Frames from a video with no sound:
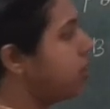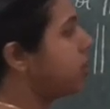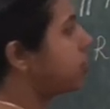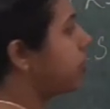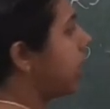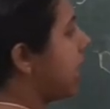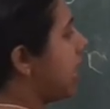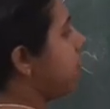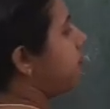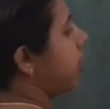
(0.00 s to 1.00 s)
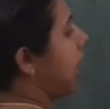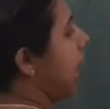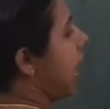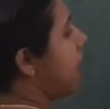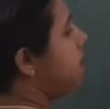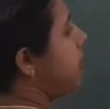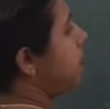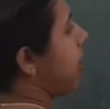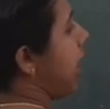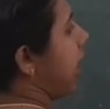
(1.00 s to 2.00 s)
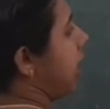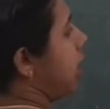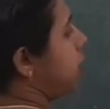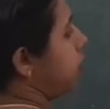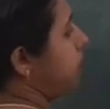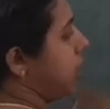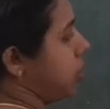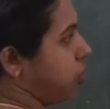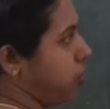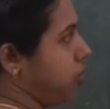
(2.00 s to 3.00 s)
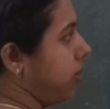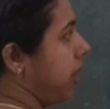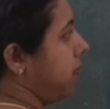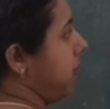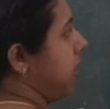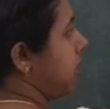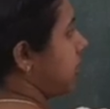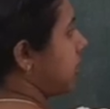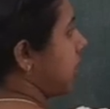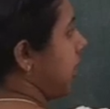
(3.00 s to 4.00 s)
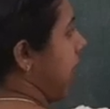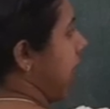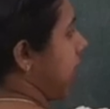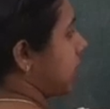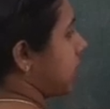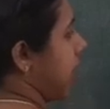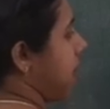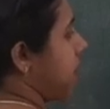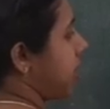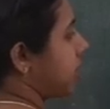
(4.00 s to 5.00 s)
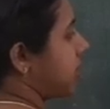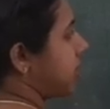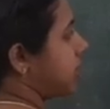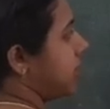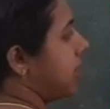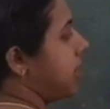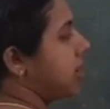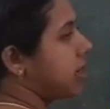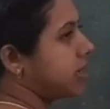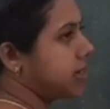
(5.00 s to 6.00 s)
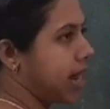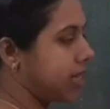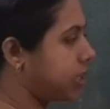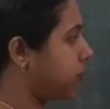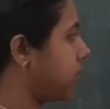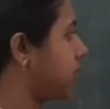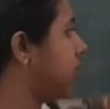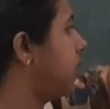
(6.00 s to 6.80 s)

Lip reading: So if AB parallel to PQ, that means MX is the transversal.